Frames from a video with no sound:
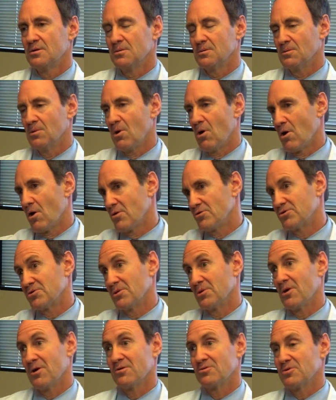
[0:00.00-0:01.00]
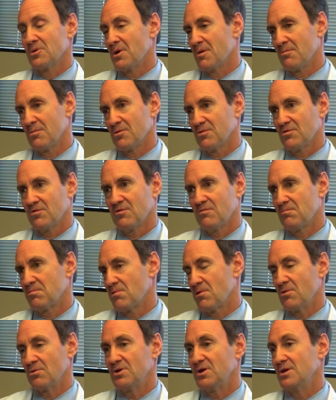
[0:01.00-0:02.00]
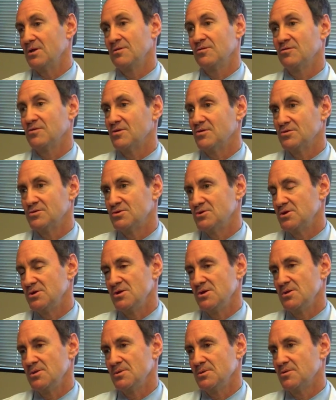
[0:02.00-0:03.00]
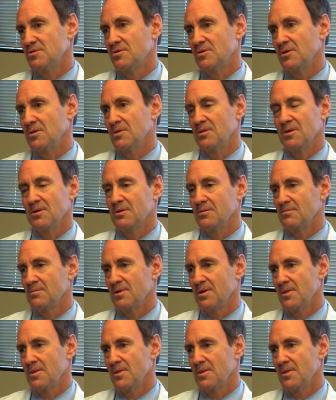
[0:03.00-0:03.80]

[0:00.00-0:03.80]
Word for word: large, large numbers of proteins and genes in the,